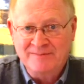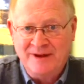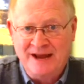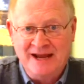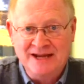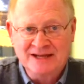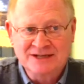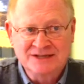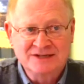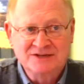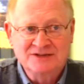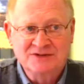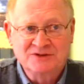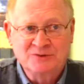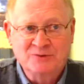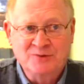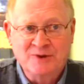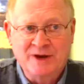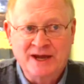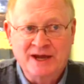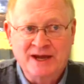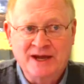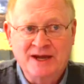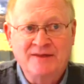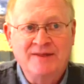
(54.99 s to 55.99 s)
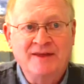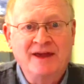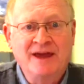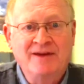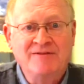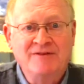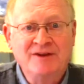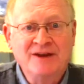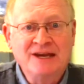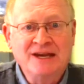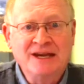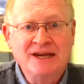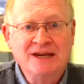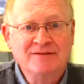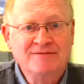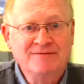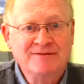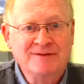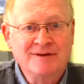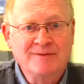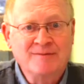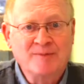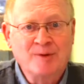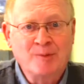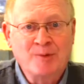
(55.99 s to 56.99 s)
passes away and they have a need
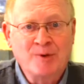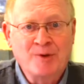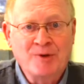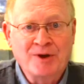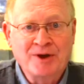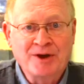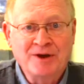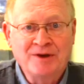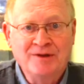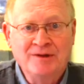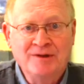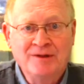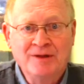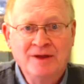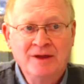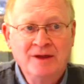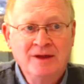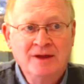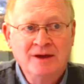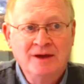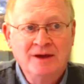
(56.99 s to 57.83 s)
for a memorial,